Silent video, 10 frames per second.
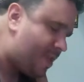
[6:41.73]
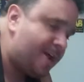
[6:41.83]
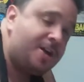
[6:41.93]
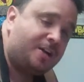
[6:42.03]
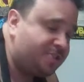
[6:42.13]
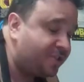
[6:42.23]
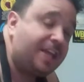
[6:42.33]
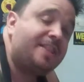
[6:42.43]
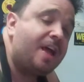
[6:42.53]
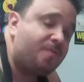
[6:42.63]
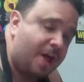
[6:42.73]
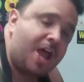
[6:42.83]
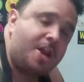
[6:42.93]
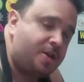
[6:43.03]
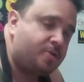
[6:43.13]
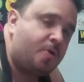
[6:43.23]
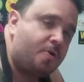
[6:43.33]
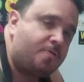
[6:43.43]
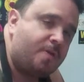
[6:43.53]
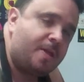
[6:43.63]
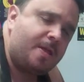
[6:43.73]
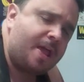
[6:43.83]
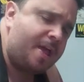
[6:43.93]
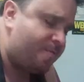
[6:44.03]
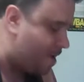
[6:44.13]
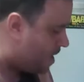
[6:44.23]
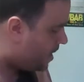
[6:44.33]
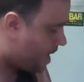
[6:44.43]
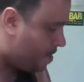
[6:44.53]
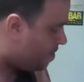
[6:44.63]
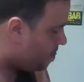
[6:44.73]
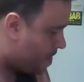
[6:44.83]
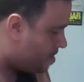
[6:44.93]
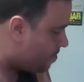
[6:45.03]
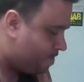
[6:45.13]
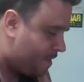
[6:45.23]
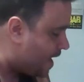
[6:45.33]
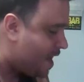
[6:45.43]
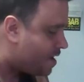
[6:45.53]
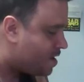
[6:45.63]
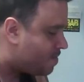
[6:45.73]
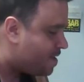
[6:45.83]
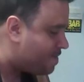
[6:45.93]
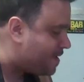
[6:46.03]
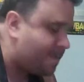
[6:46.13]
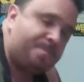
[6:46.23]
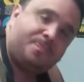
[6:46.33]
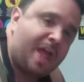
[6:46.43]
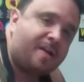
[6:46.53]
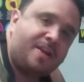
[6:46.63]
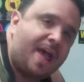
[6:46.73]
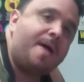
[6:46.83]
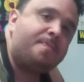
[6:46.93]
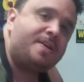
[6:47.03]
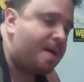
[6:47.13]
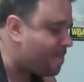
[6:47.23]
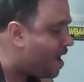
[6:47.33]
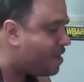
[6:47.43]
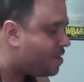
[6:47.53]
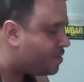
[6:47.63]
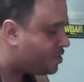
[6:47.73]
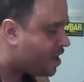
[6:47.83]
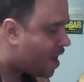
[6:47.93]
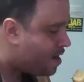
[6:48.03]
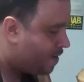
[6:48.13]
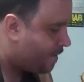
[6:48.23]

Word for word: No, just get that right out of your thought head right now. It ain't gonna be me. Not gonna happen. Not by a long shot.